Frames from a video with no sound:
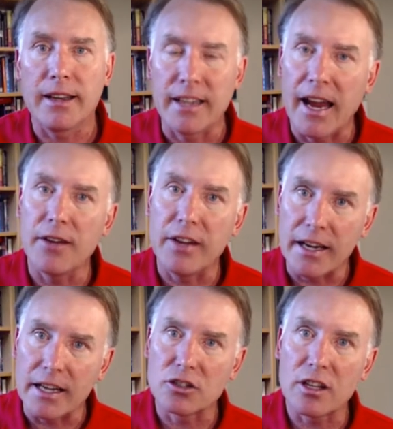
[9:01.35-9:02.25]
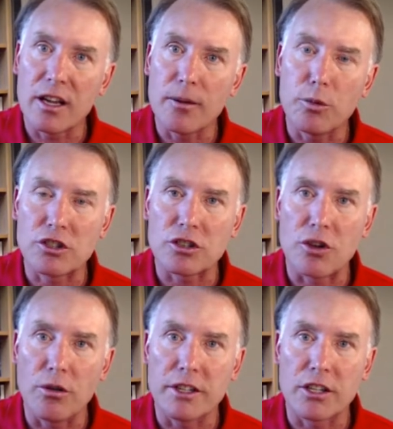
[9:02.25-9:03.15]
caving into them, which is
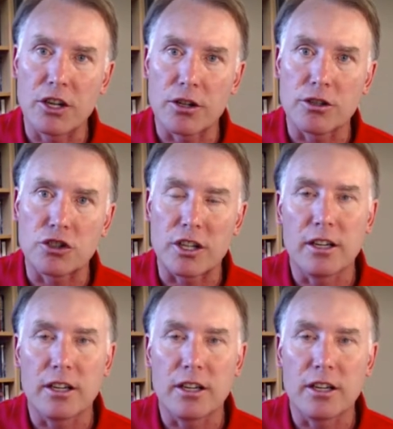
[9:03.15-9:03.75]
only encouraging